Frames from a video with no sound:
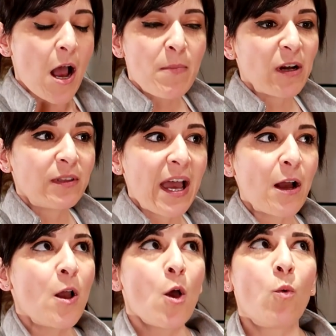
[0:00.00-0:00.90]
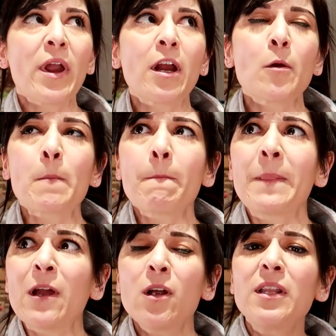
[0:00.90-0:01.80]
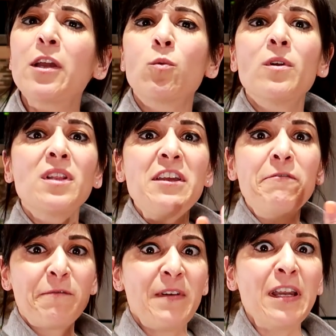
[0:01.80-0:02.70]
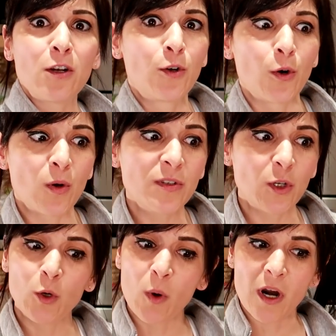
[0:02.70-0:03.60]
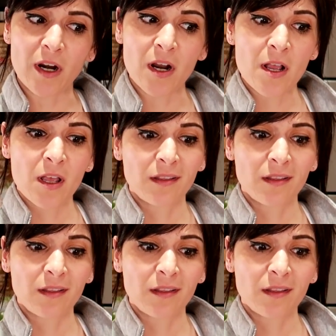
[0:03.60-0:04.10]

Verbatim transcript: about that where there are like really fit girls who are